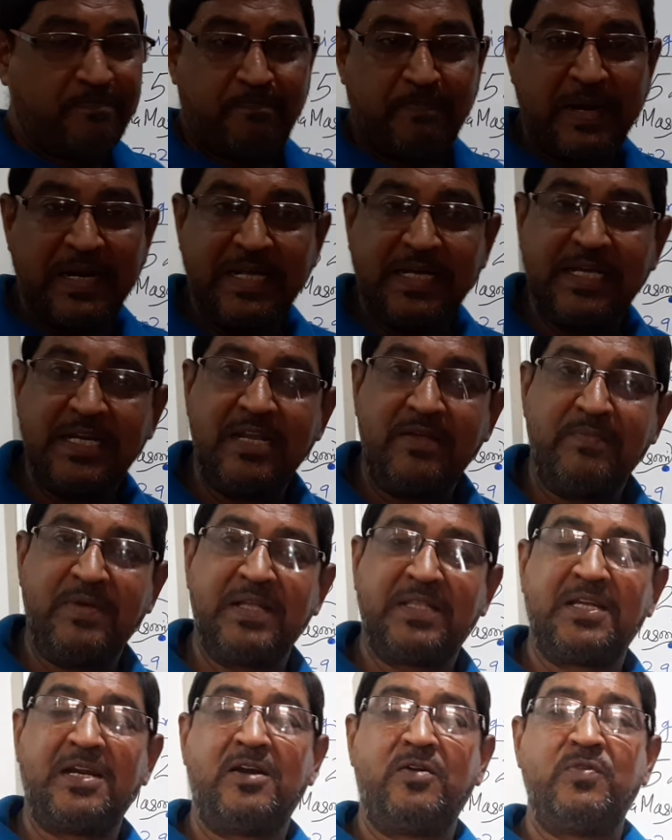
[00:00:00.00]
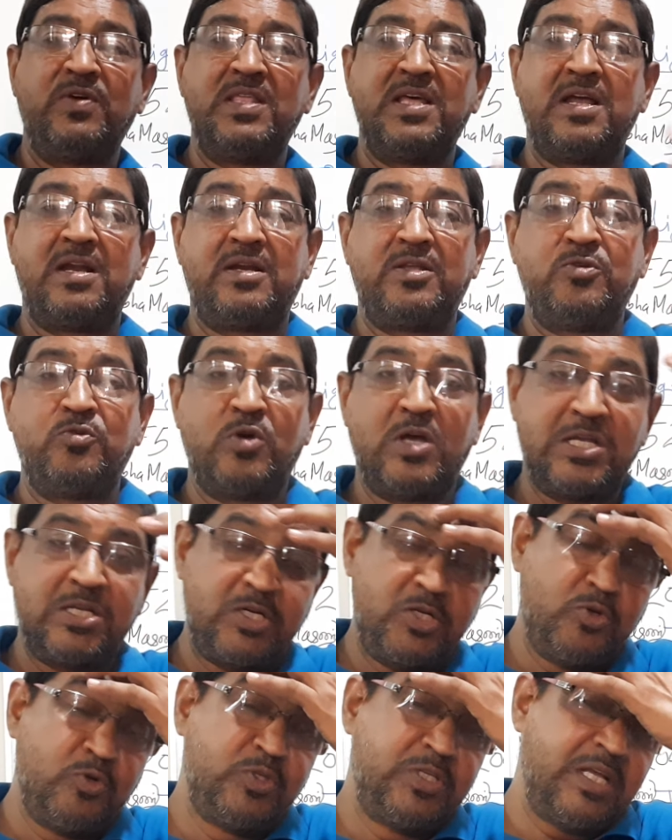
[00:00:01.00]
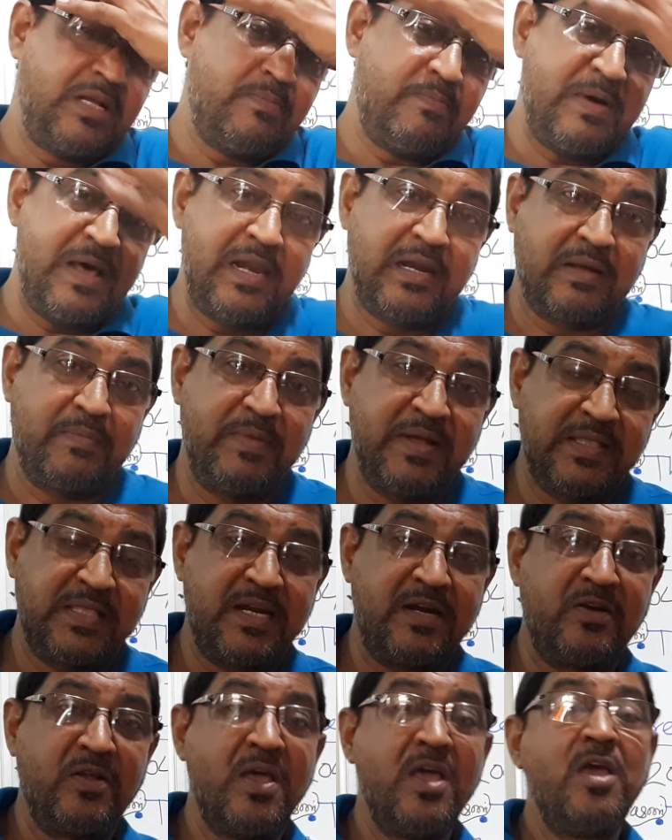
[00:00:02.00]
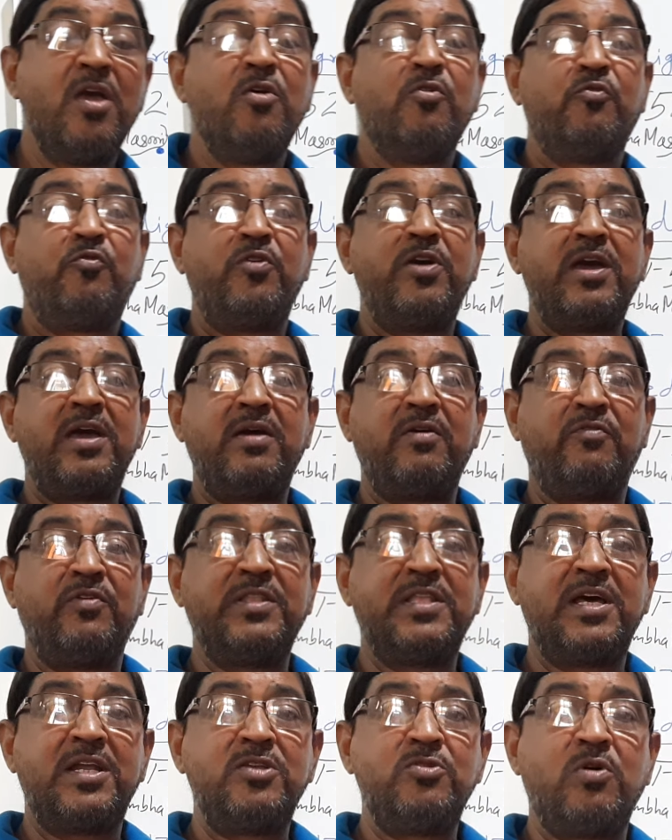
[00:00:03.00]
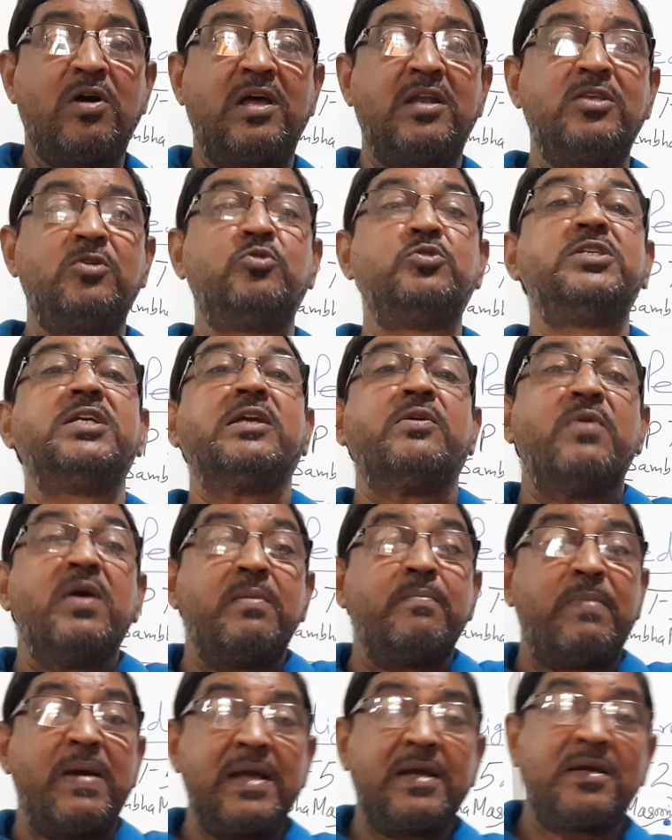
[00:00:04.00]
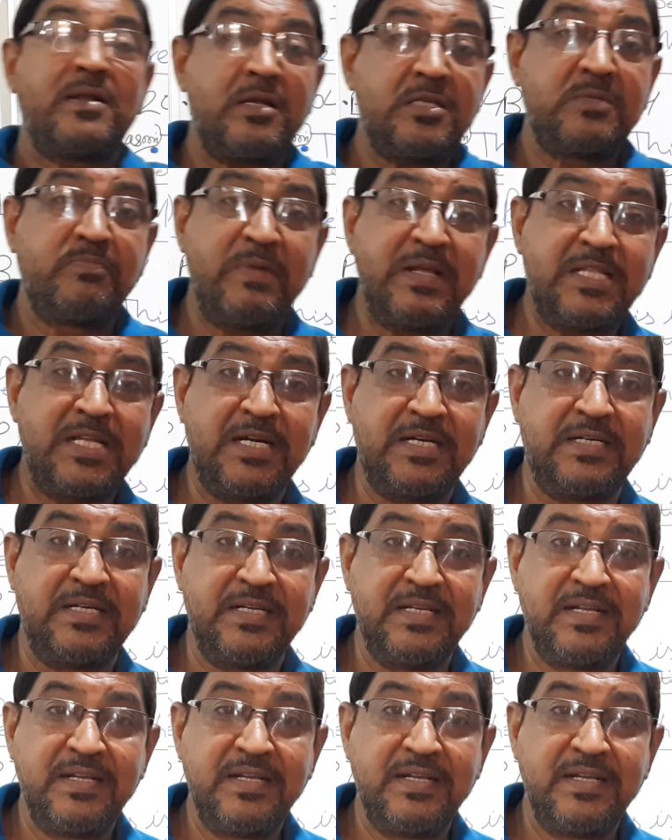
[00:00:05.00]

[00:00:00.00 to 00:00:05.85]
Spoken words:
pedigree method, whether you are using bulk method, whether you are using even backcross method.